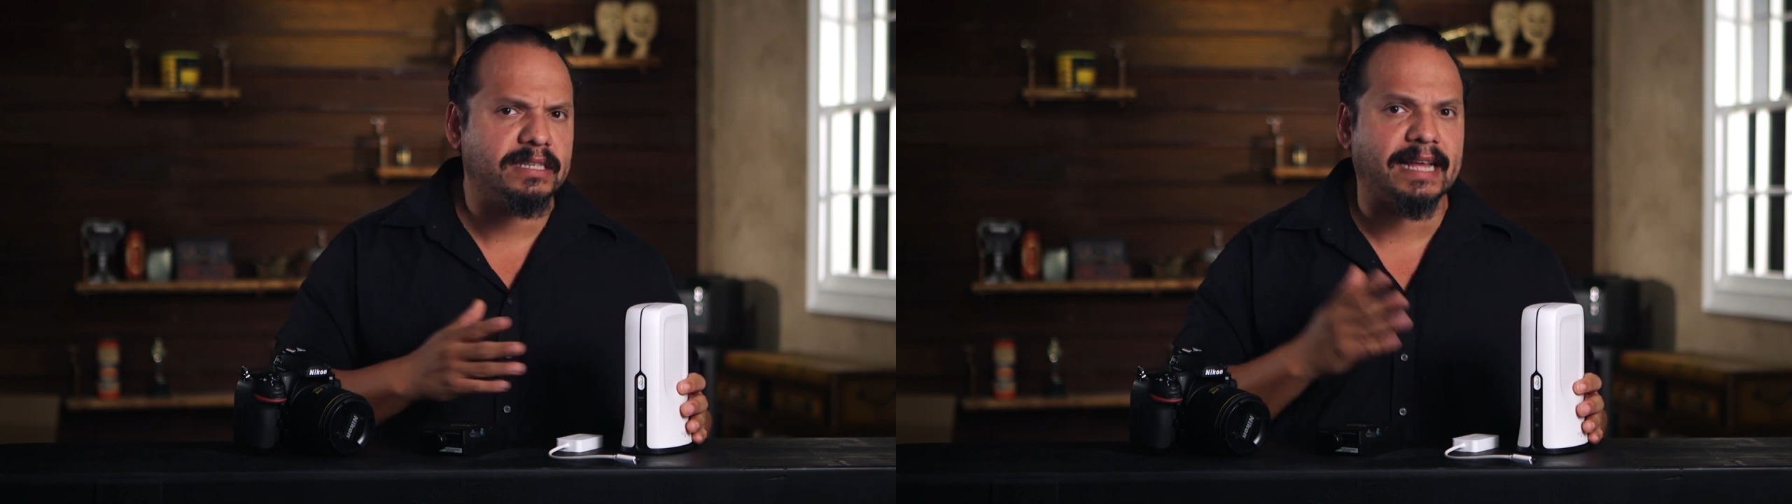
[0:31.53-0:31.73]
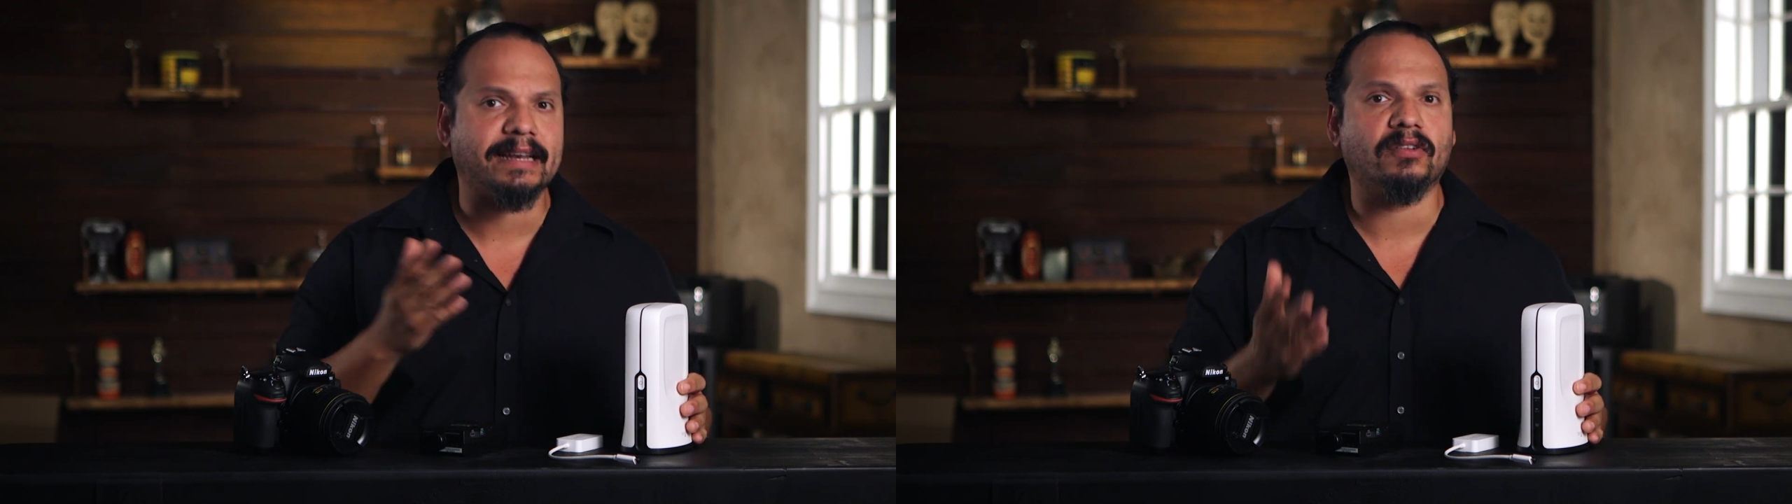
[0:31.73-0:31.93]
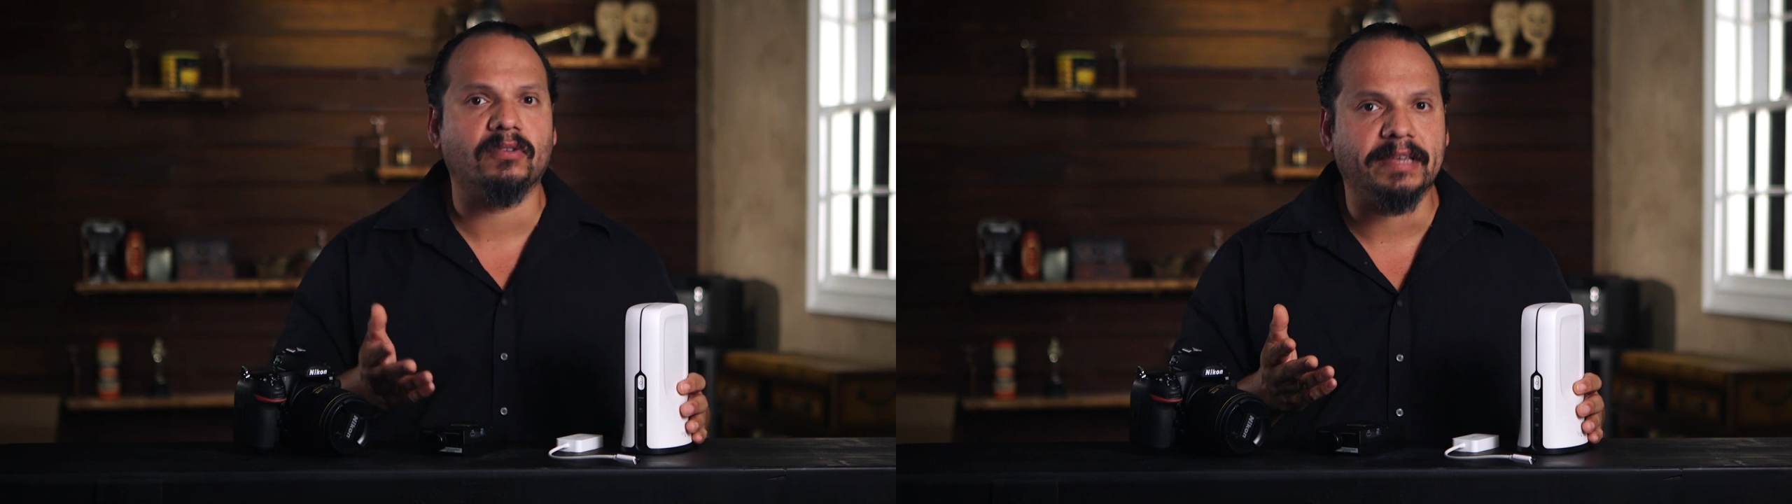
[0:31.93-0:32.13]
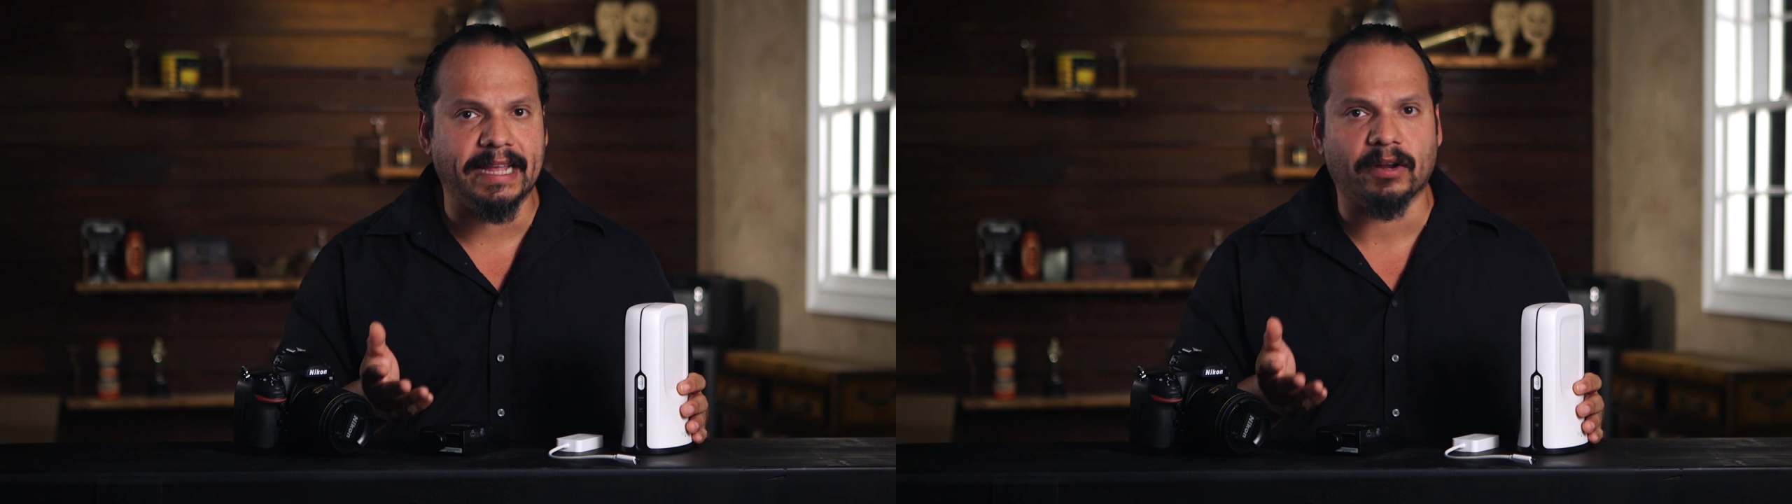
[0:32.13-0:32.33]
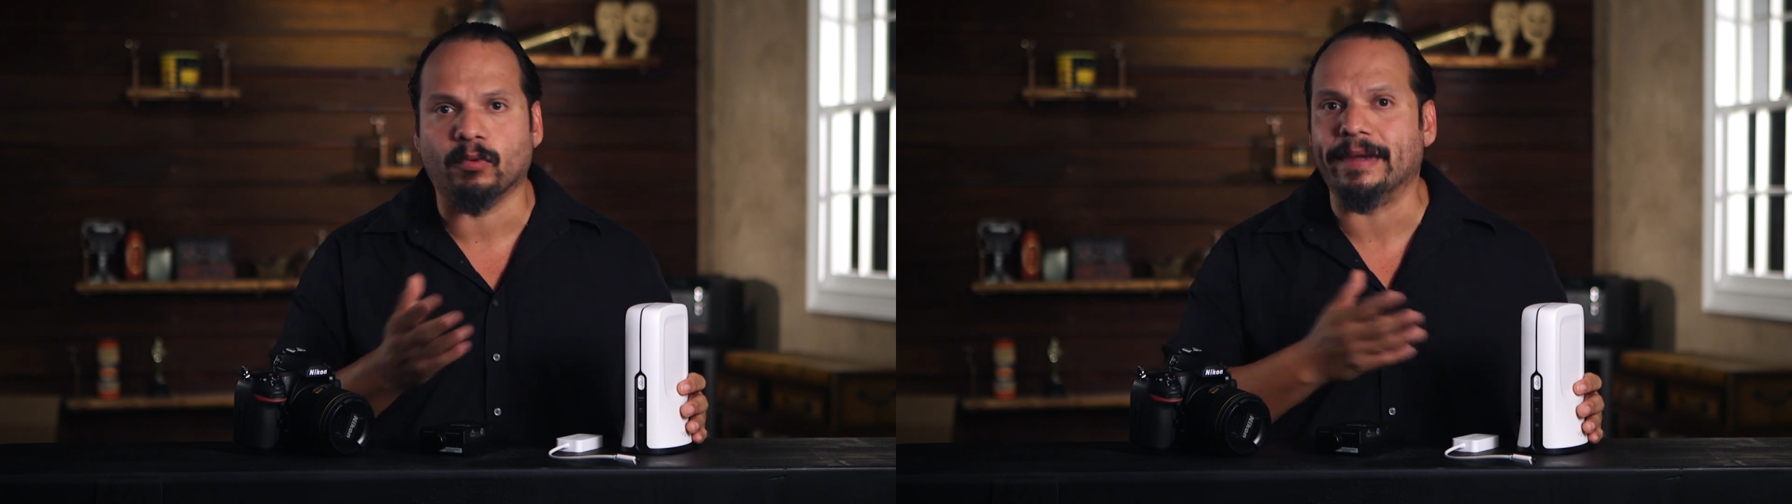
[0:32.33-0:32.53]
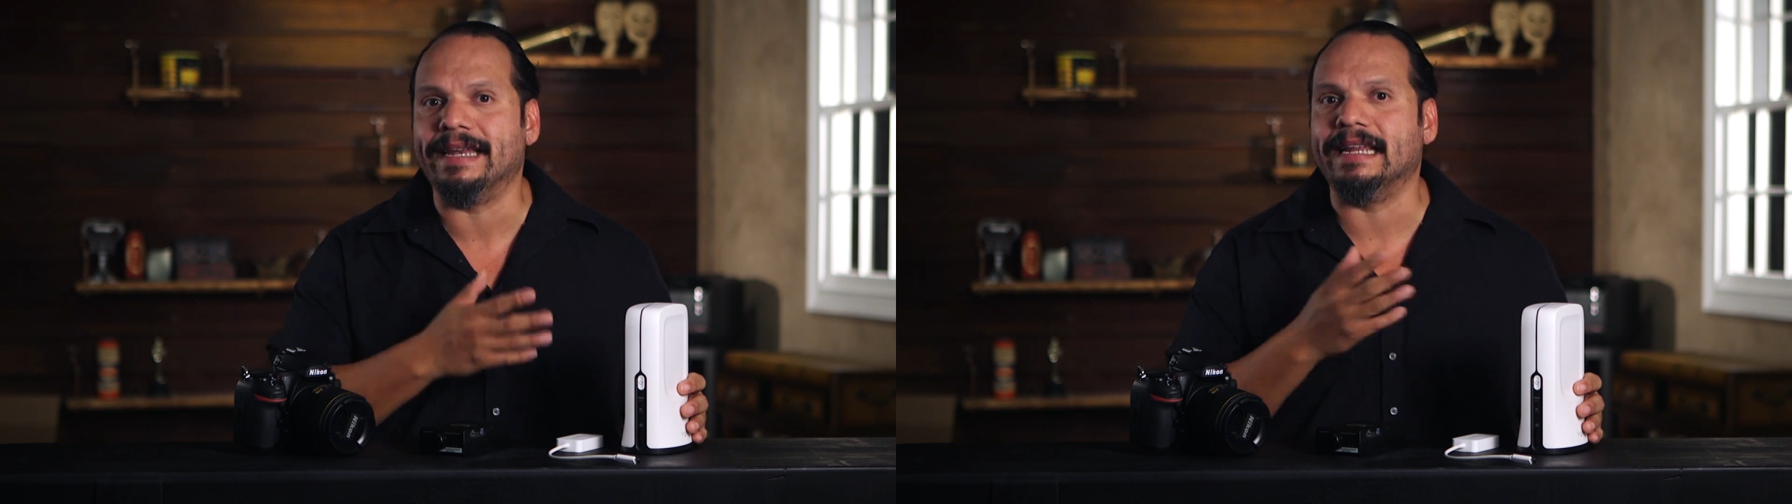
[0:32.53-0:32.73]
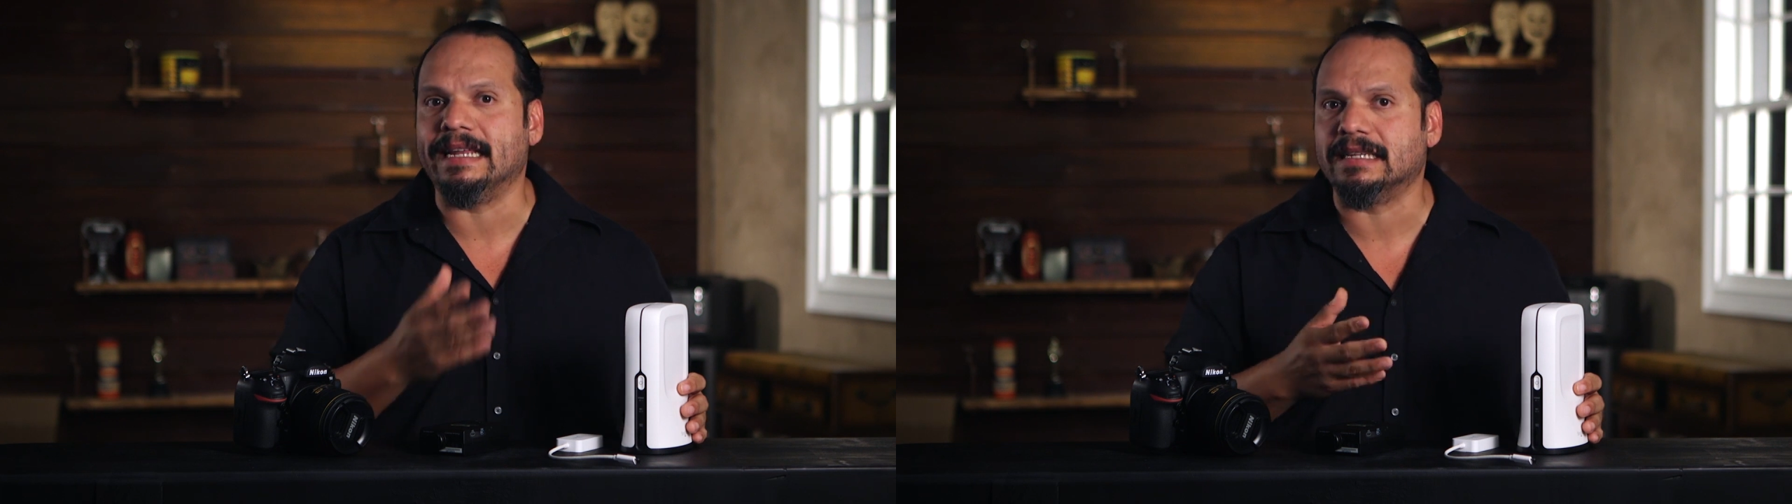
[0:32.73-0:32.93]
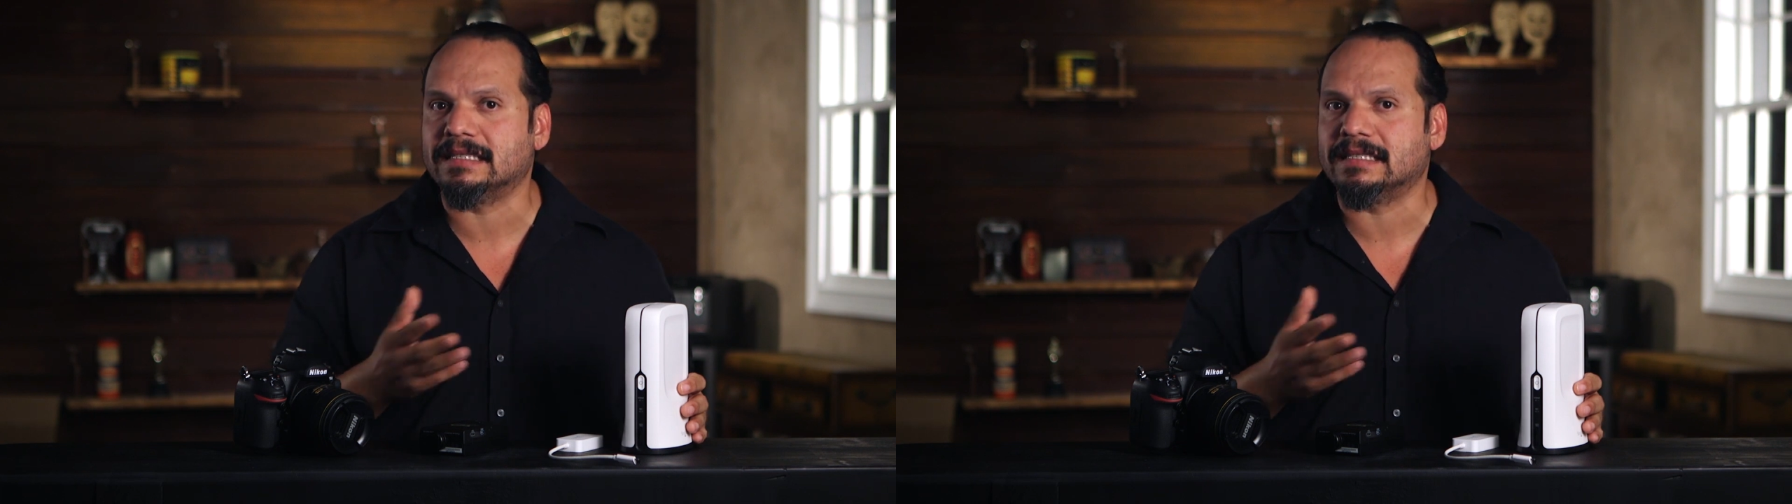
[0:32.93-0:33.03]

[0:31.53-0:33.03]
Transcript: technical gear we need